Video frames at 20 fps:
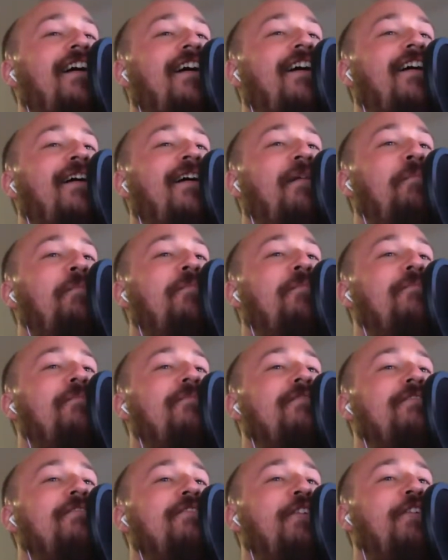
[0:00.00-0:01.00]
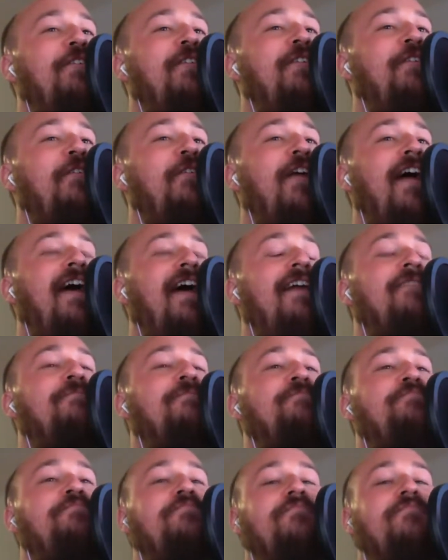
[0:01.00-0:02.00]
Totally rad.
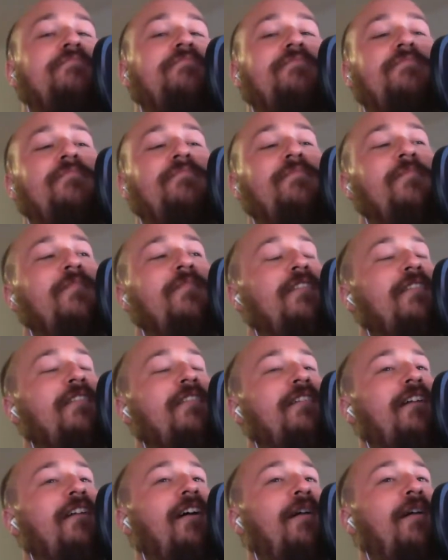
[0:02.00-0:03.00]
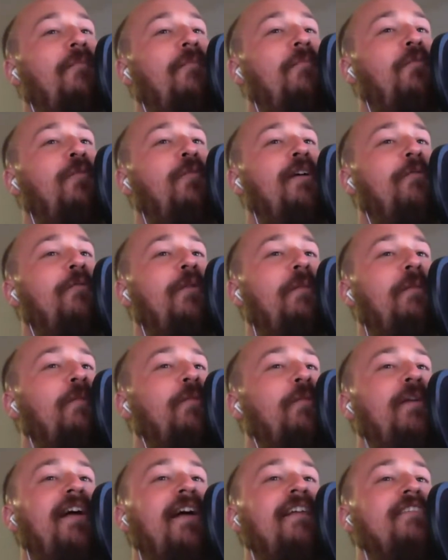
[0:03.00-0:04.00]
But
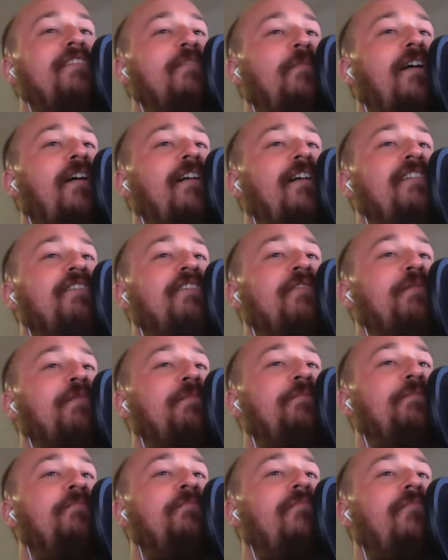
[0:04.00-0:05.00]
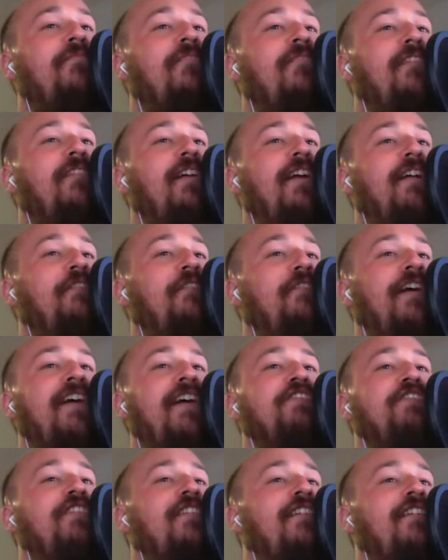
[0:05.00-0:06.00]
we had some awesome
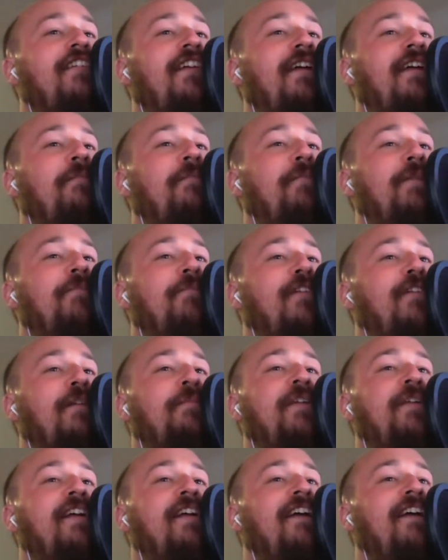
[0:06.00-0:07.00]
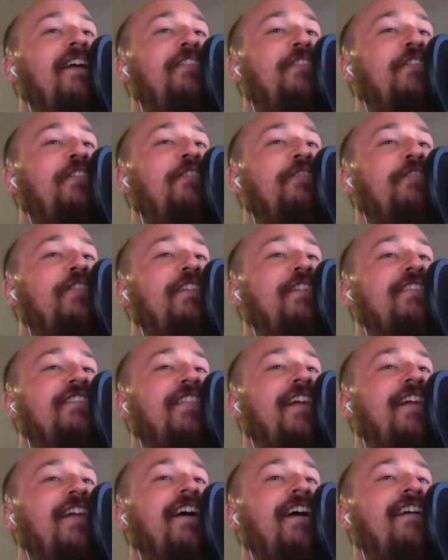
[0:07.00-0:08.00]
innovation and people coming together for
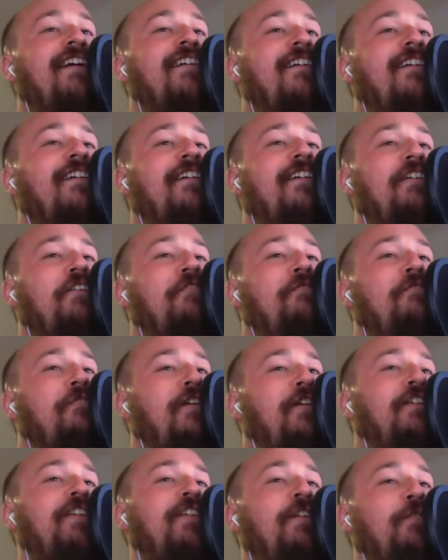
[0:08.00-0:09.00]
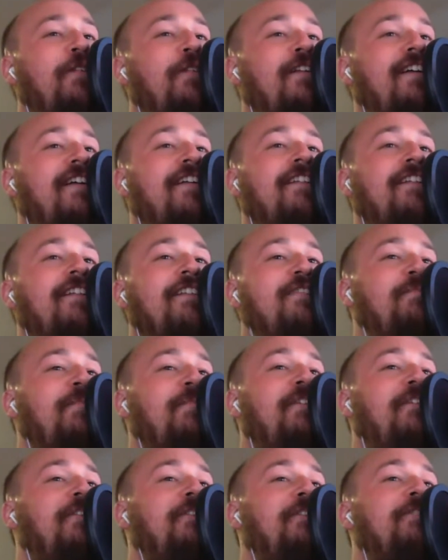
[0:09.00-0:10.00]
this like fairly ridiculous
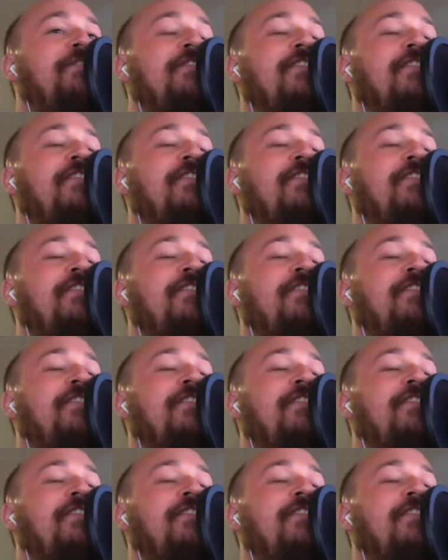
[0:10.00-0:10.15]
build.